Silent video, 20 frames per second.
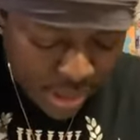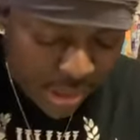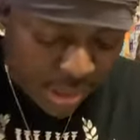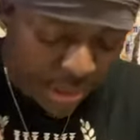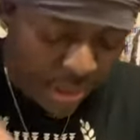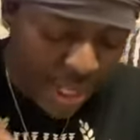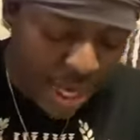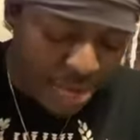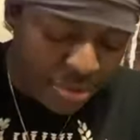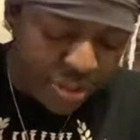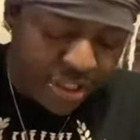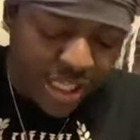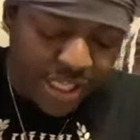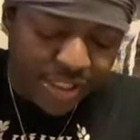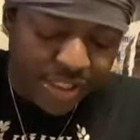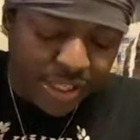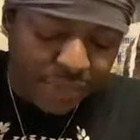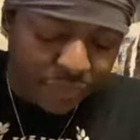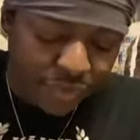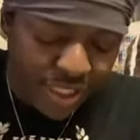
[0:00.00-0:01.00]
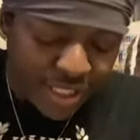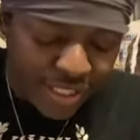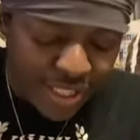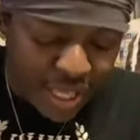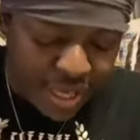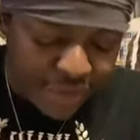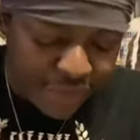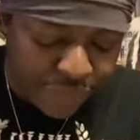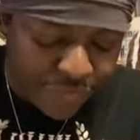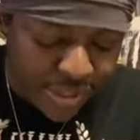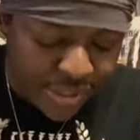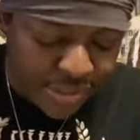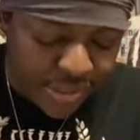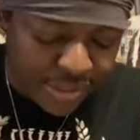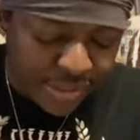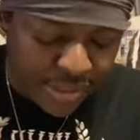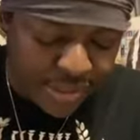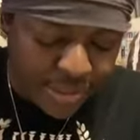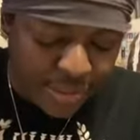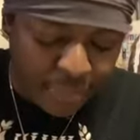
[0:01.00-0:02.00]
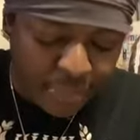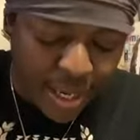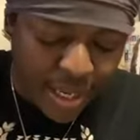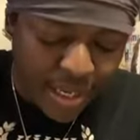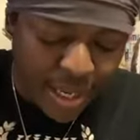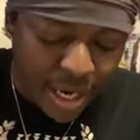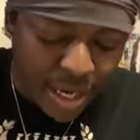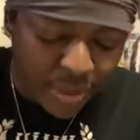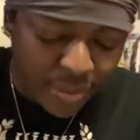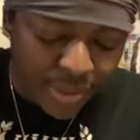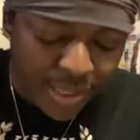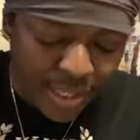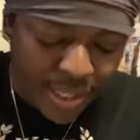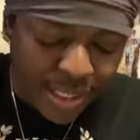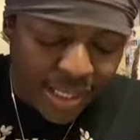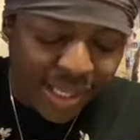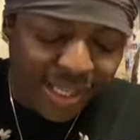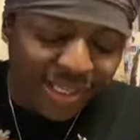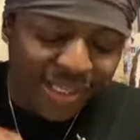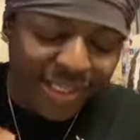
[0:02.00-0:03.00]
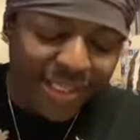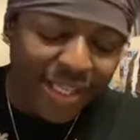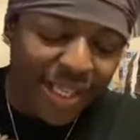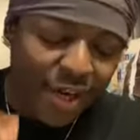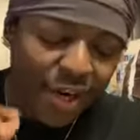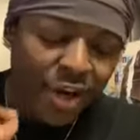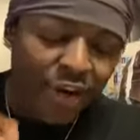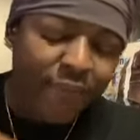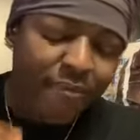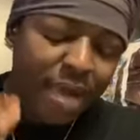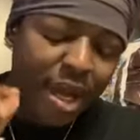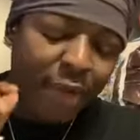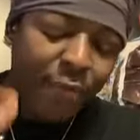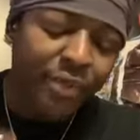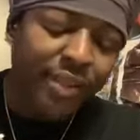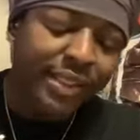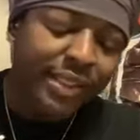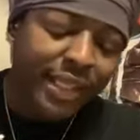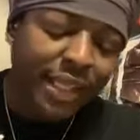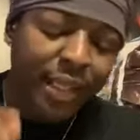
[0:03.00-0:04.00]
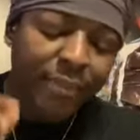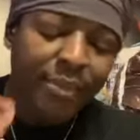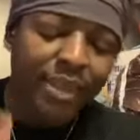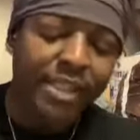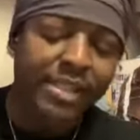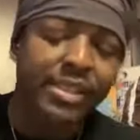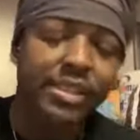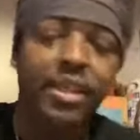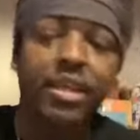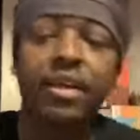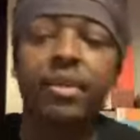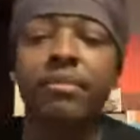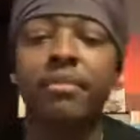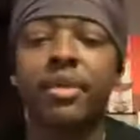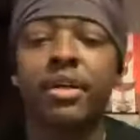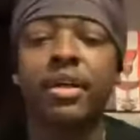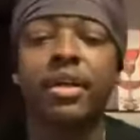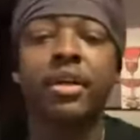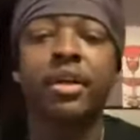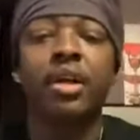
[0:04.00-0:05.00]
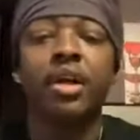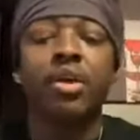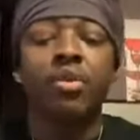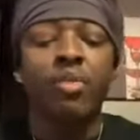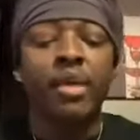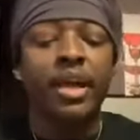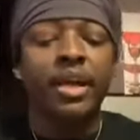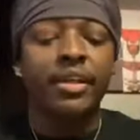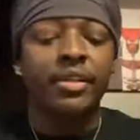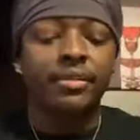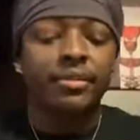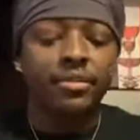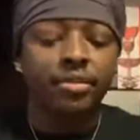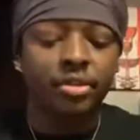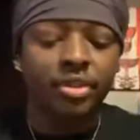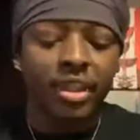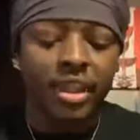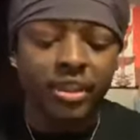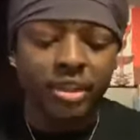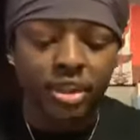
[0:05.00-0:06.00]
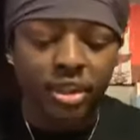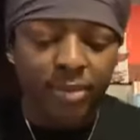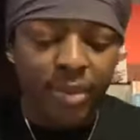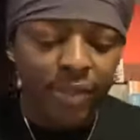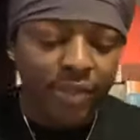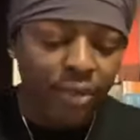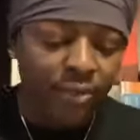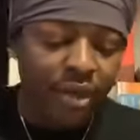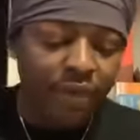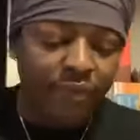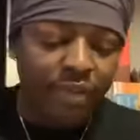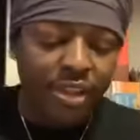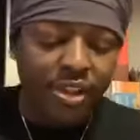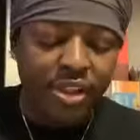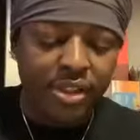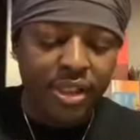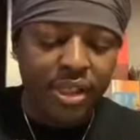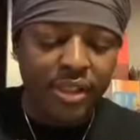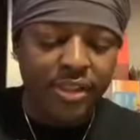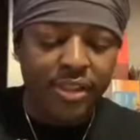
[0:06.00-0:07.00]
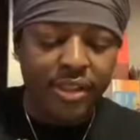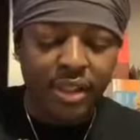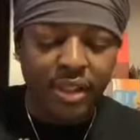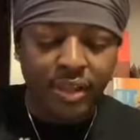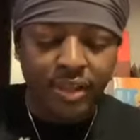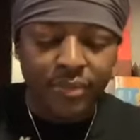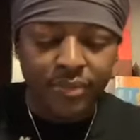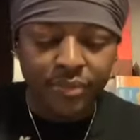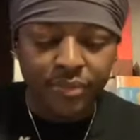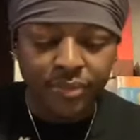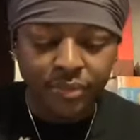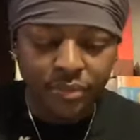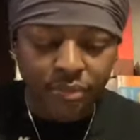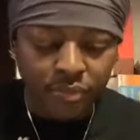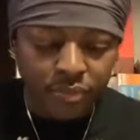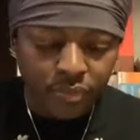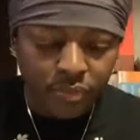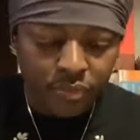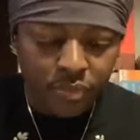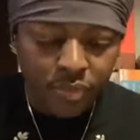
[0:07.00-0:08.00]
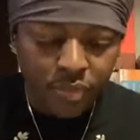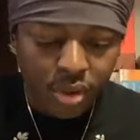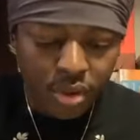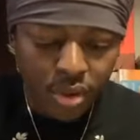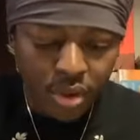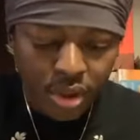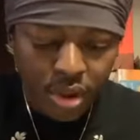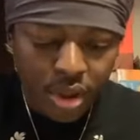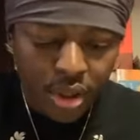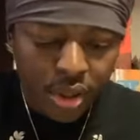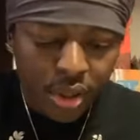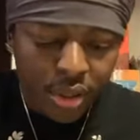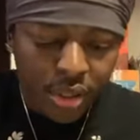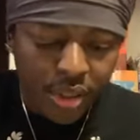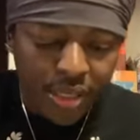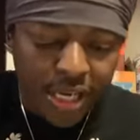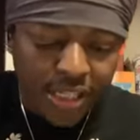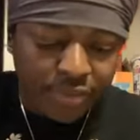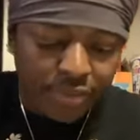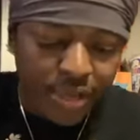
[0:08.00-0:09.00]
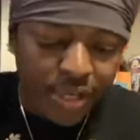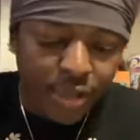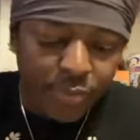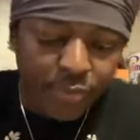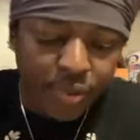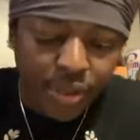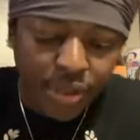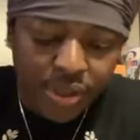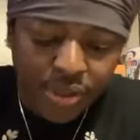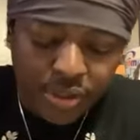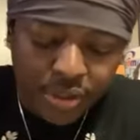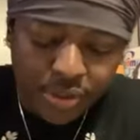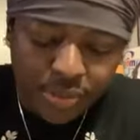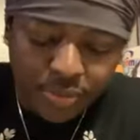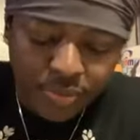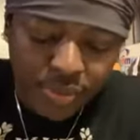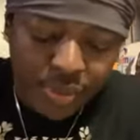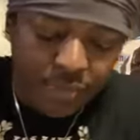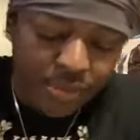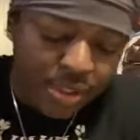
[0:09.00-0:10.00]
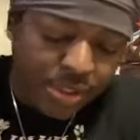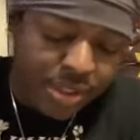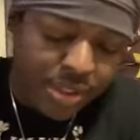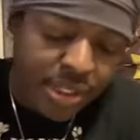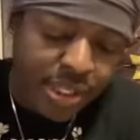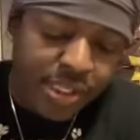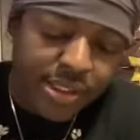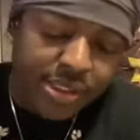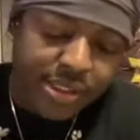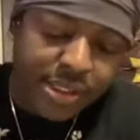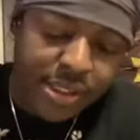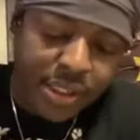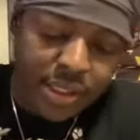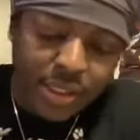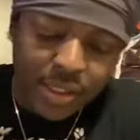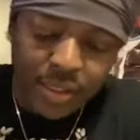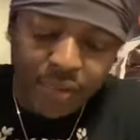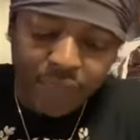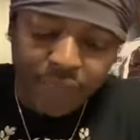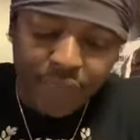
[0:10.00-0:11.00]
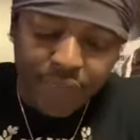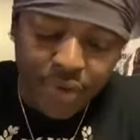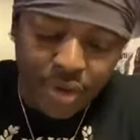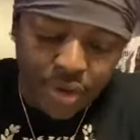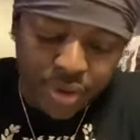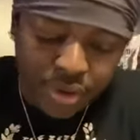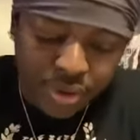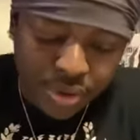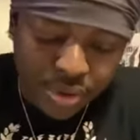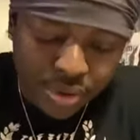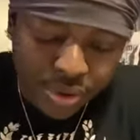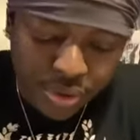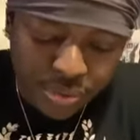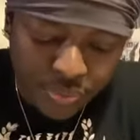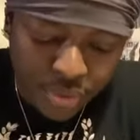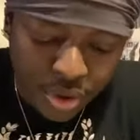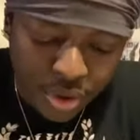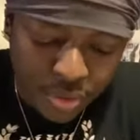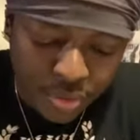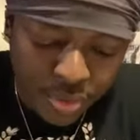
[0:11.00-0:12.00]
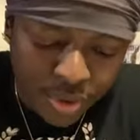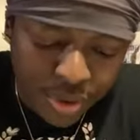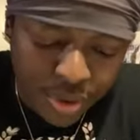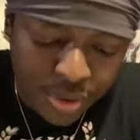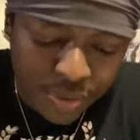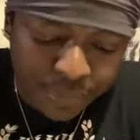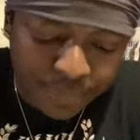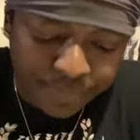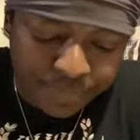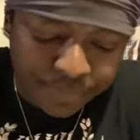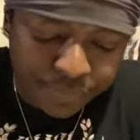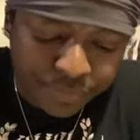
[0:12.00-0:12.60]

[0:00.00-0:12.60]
And Yahawashi said, For the day of vengeance is in my heart, and the year of my redeemed is come. Uh, right? So let's go back to Revelation 19. And that's why it reads Revelation 19 and verse, we're going to read